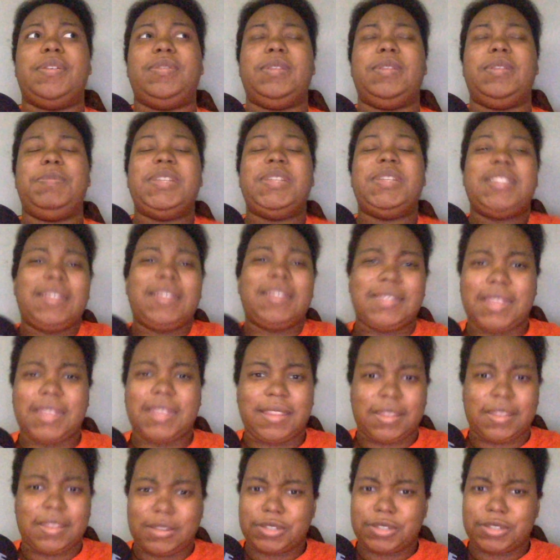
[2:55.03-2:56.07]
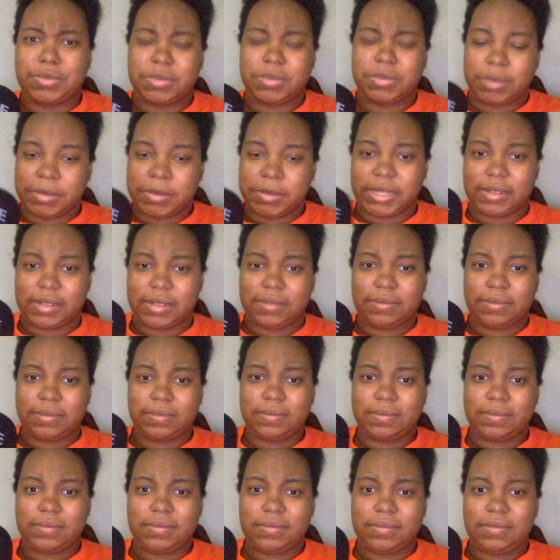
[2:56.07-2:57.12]
Basically saying they thought she was Republican,
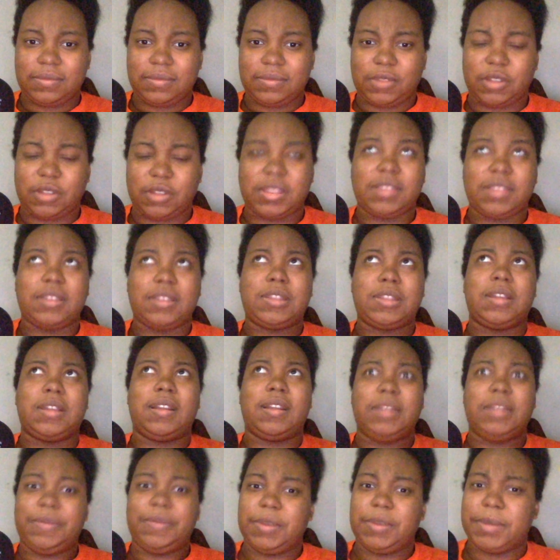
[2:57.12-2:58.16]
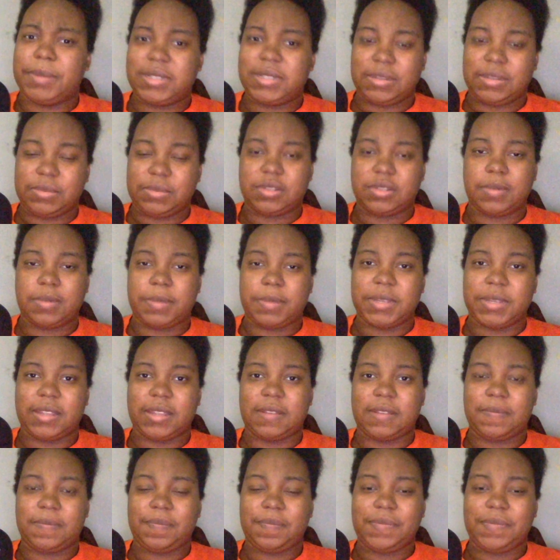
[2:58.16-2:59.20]
or they thought that Olivia Benson was
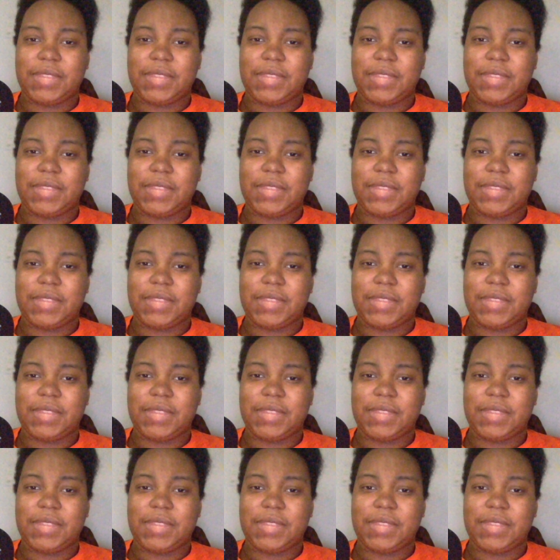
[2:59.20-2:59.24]
Republican.